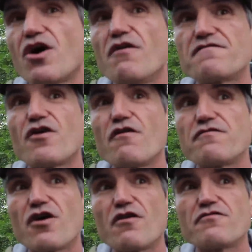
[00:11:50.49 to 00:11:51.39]
of a
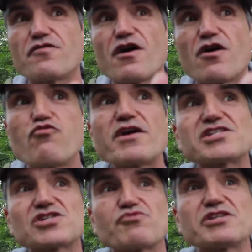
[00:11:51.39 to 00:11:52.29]

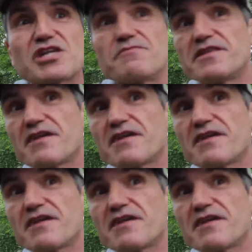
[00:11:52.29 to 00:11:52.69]
racist regime.